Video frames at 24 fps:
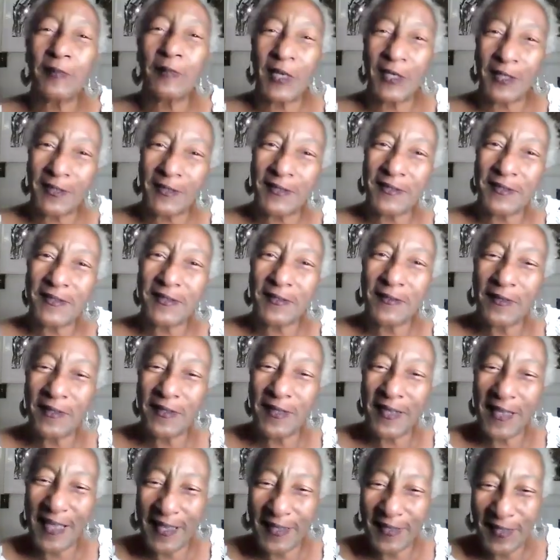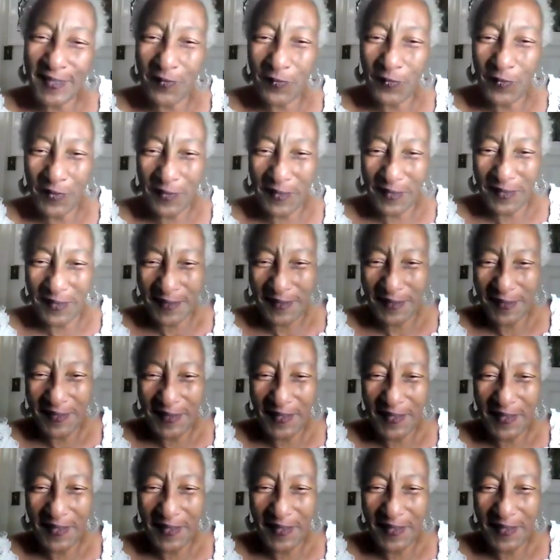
minutes, and then we're gonna